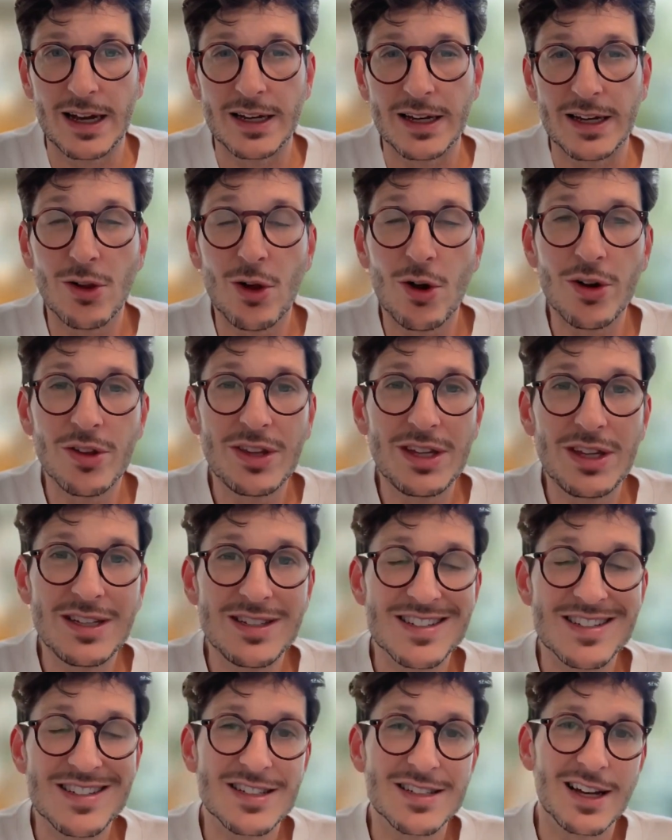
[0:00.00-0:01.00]
and when
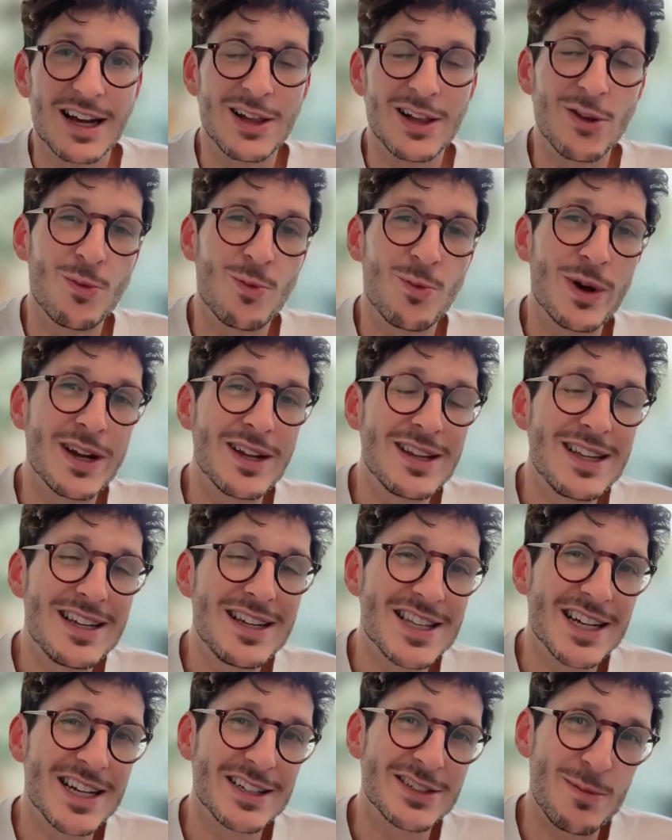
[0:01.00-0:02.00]

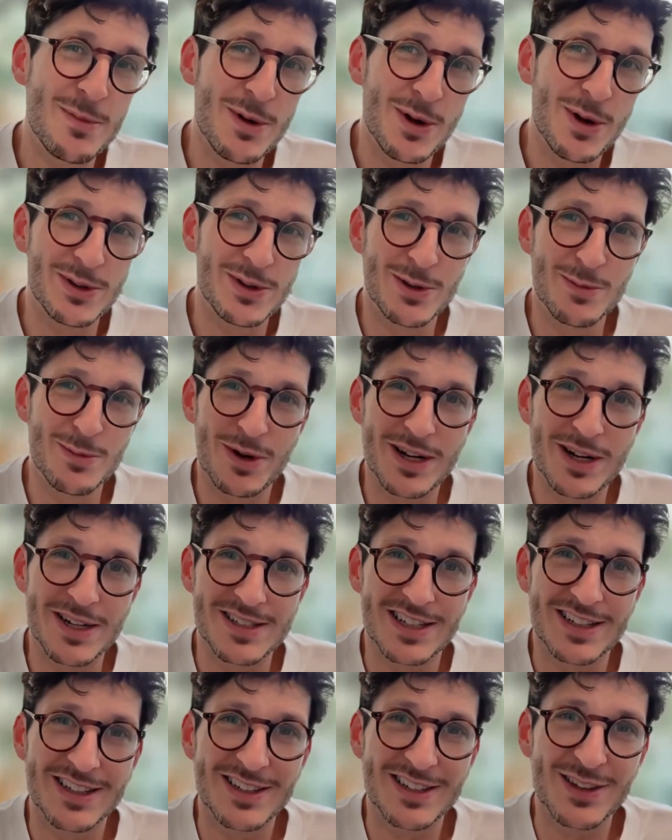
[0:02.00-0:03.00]
these things come out in the
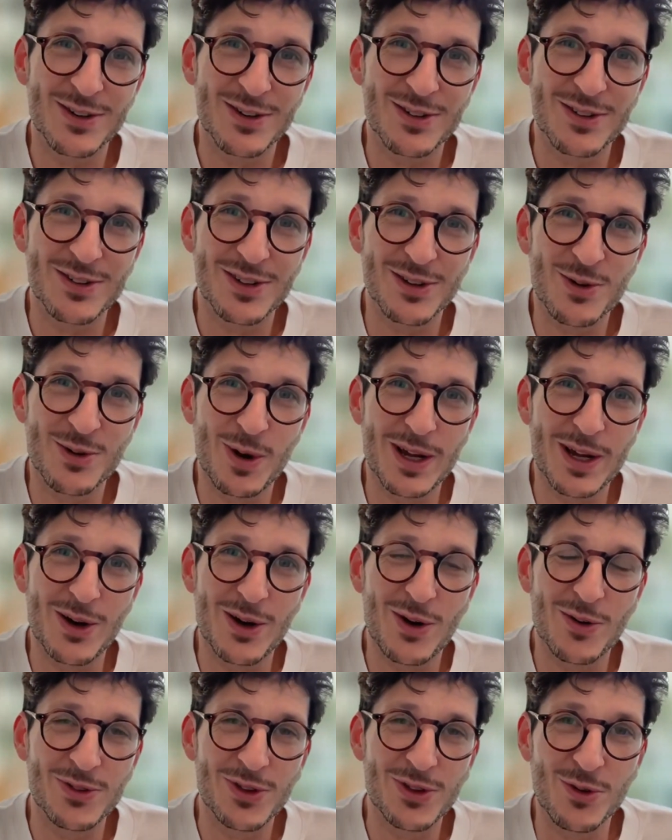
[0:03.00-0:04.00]
press, I think they're quite
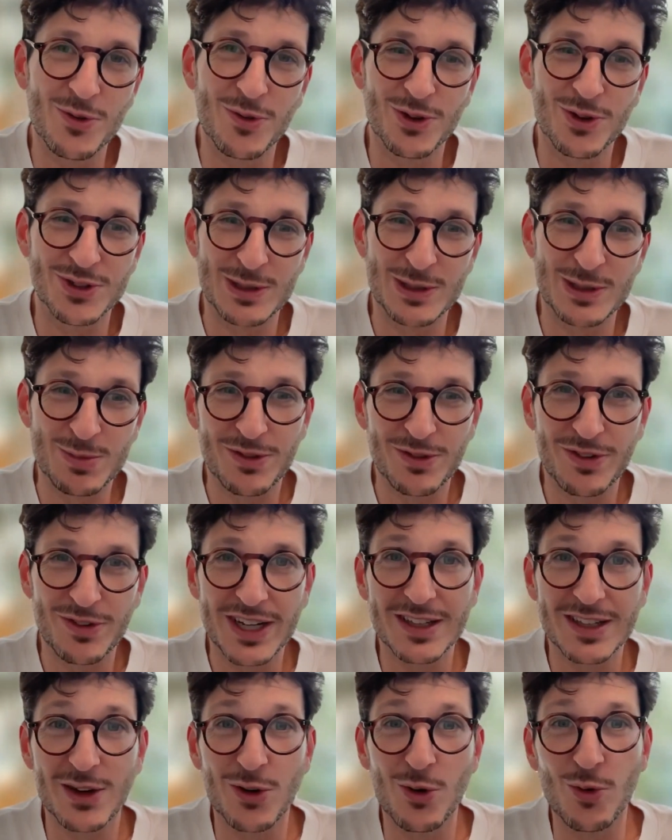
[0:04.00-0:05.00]
often
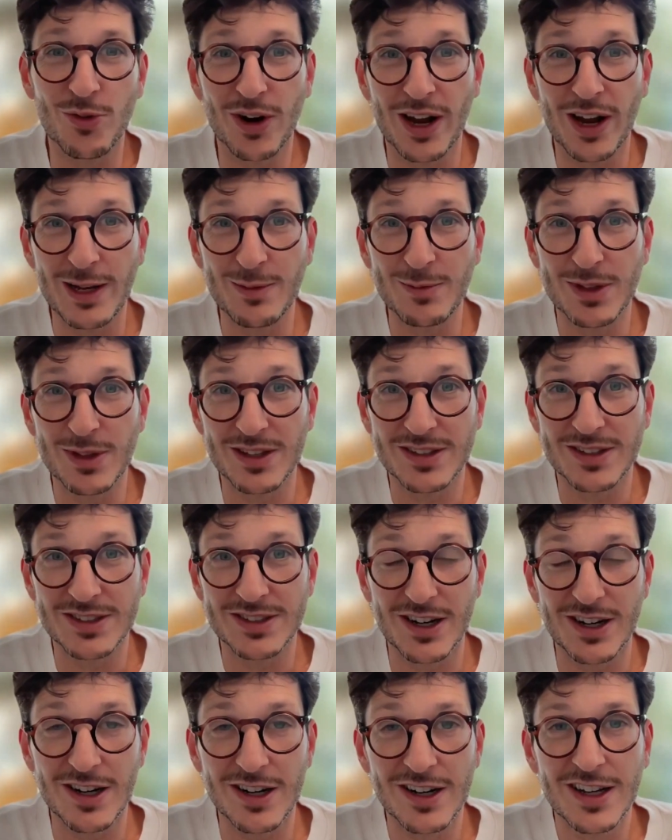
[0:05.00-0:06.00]
oversimplified and overhyped at the
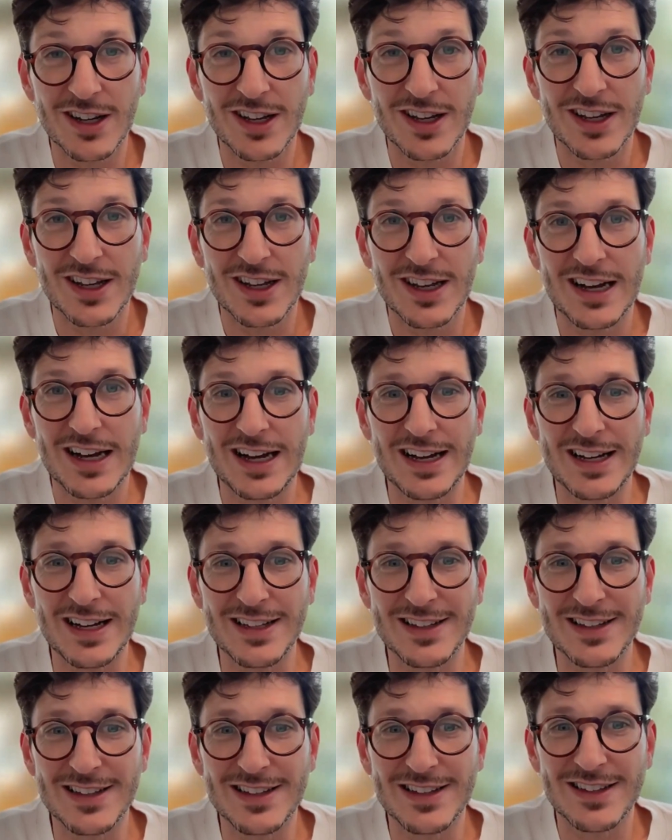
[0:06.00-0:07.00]
start,
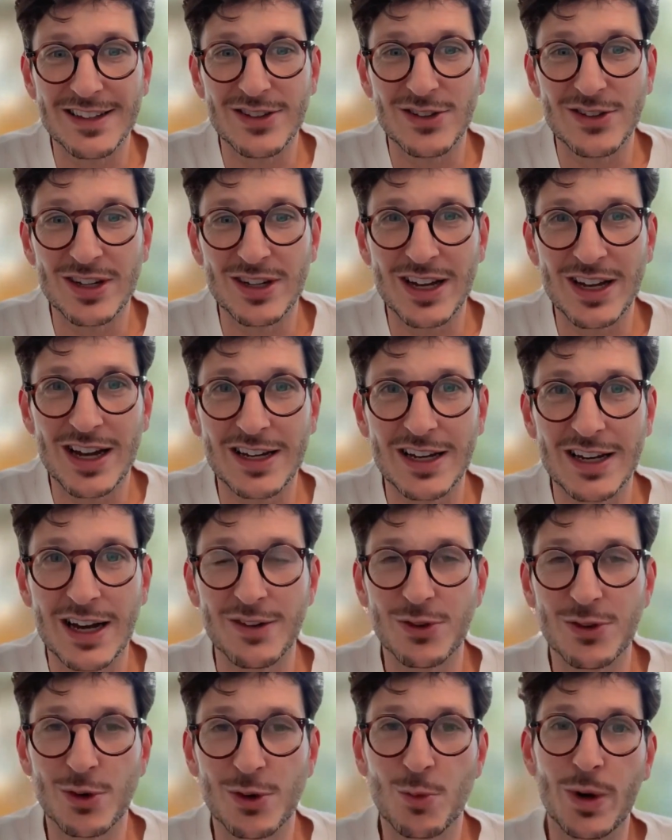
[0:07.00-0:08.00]
and you kind of
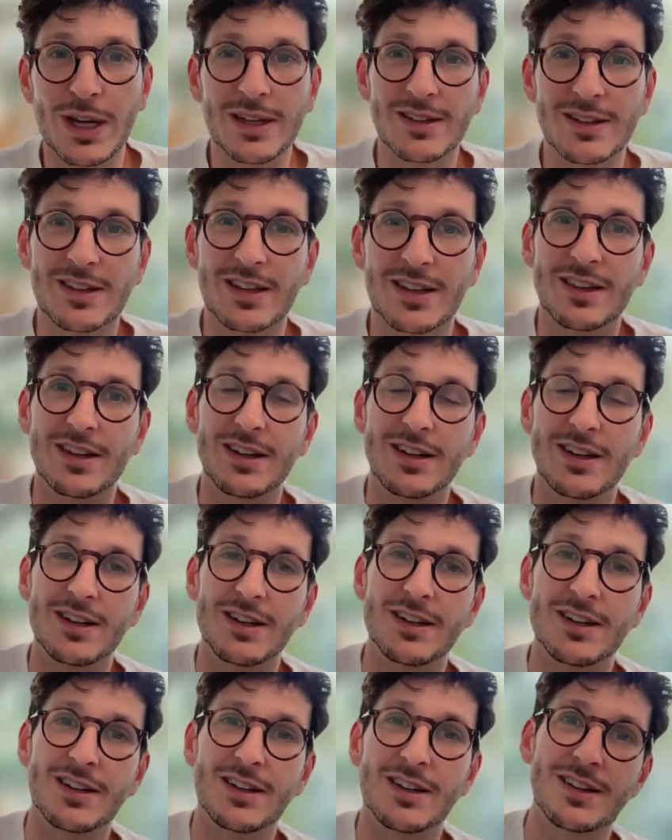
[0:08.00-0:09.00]
have to wait to
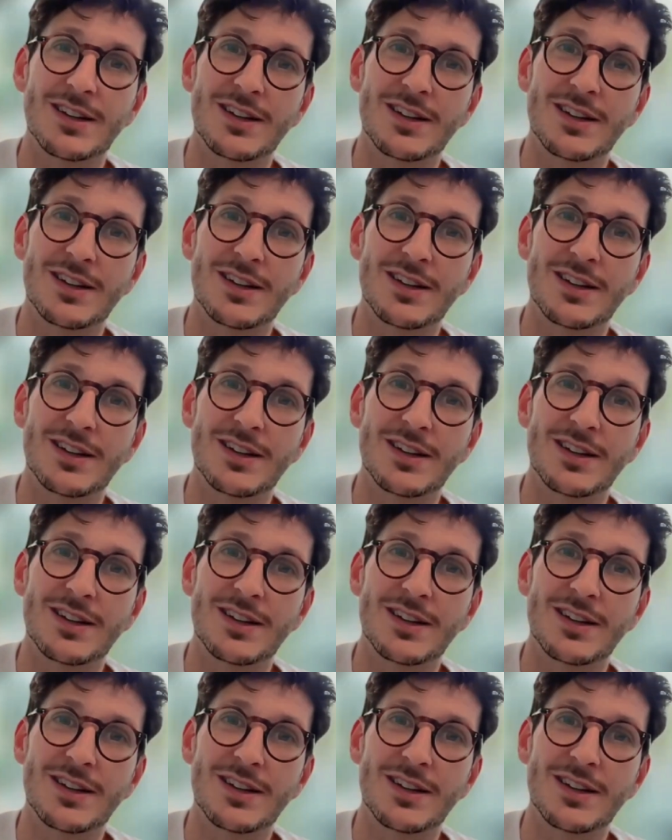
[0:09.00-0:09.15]
the